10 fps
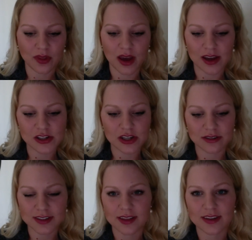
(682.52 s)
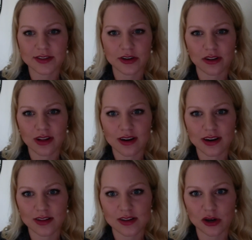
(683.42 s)
I should have said this earlier
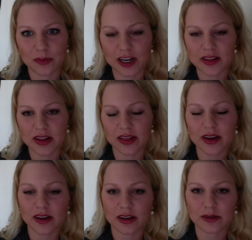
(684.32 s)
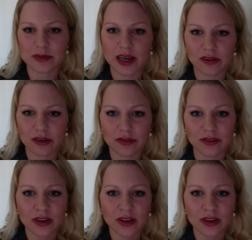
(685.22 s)
in the show, but I think that comes out of